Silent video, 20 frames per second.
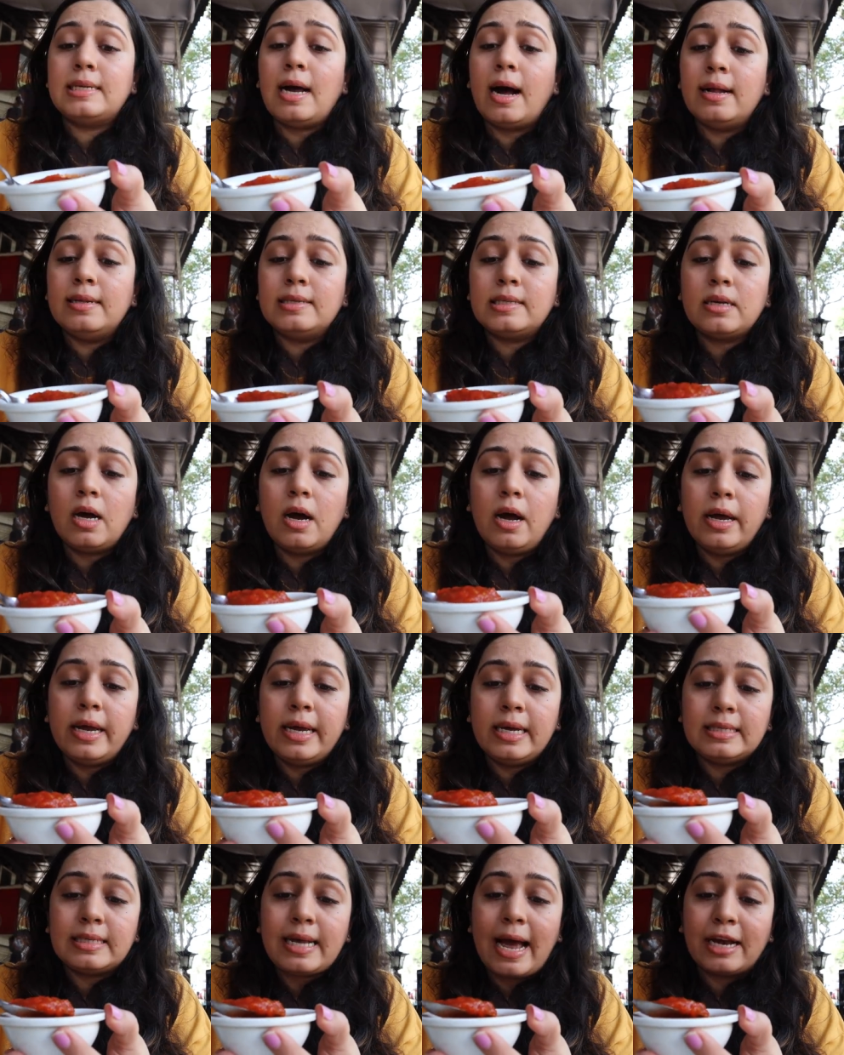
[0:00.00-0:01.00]
Salsa
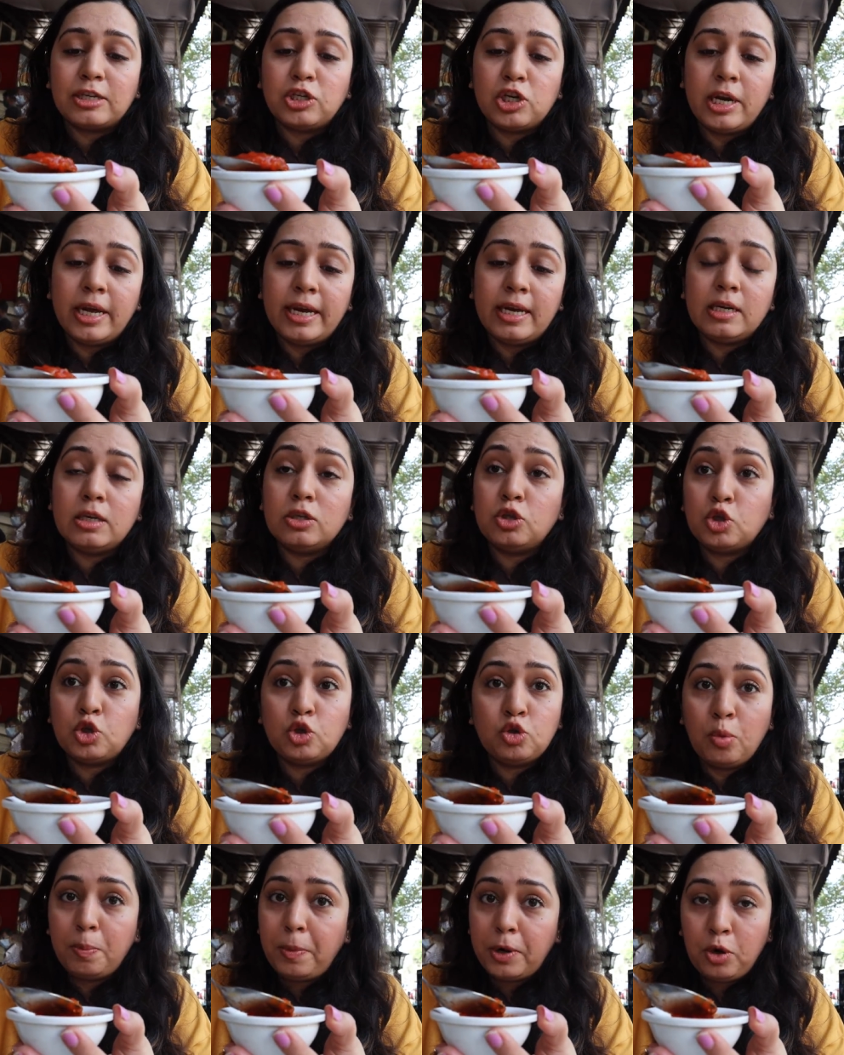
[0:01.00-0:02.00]
is actually
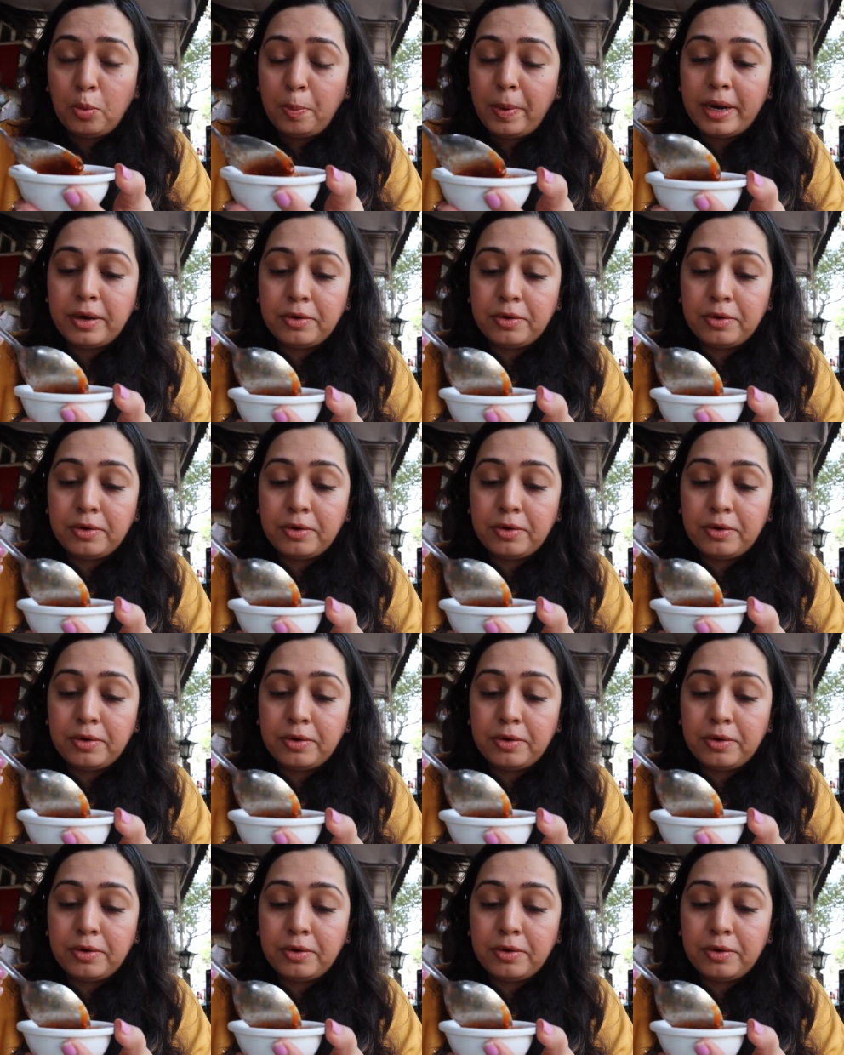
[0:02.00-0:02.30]
super duper